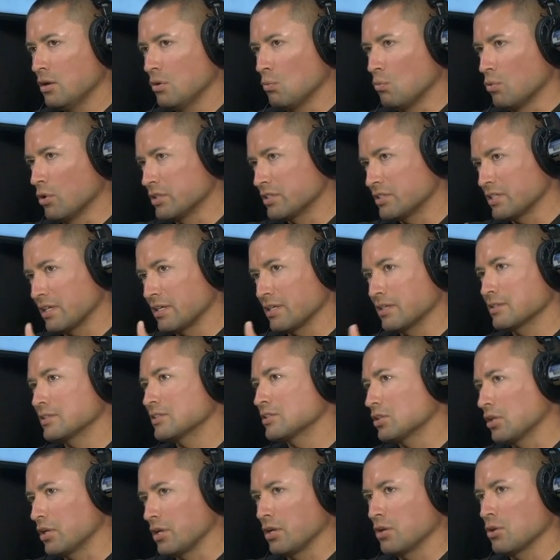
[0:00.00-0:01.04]
Once I
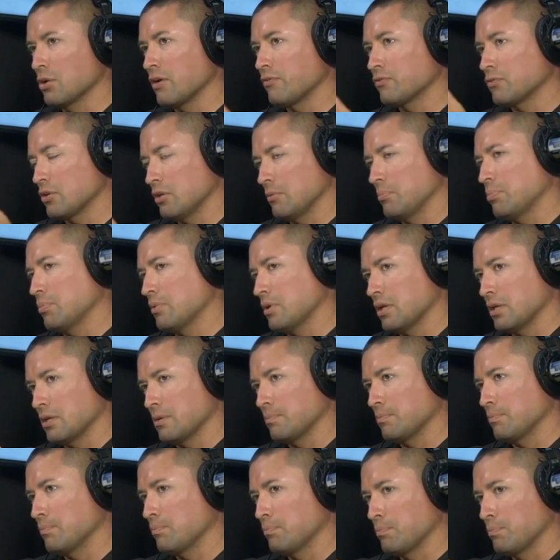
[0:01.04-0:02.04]
studied you after I, I